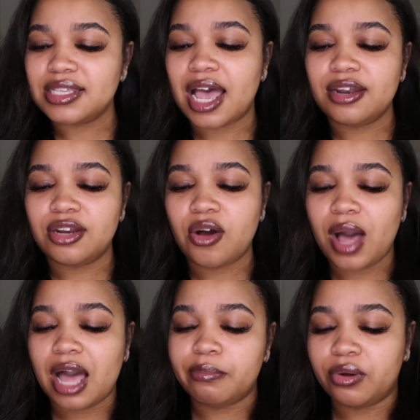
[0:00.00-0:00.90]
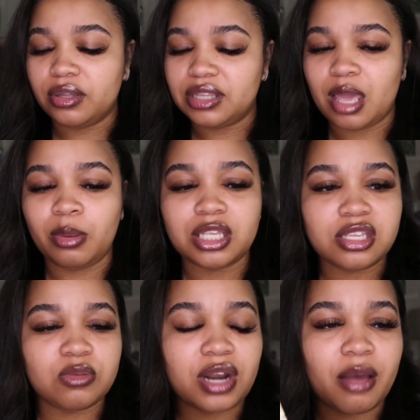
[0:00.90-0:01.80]
because i know i bought that but
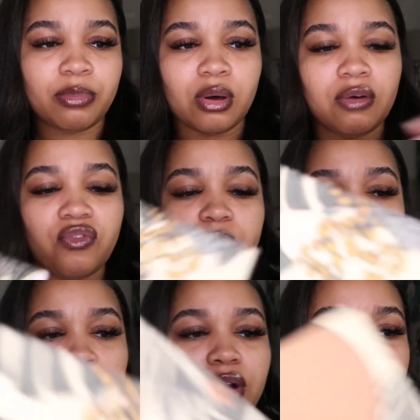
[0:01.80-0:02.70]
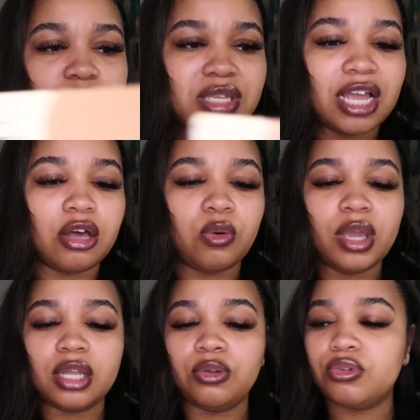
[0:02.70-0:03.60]
this is what i bought from her this was like a
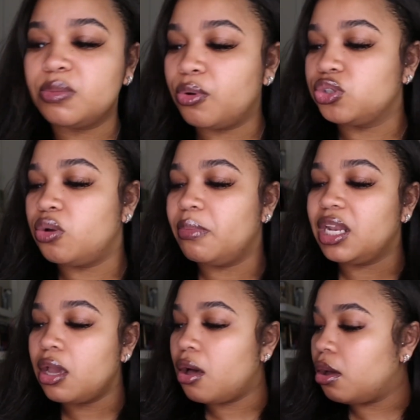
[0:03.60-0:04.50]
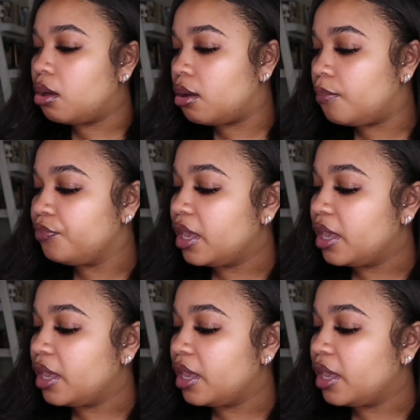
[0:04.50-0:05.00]
quick little spiritual mini haul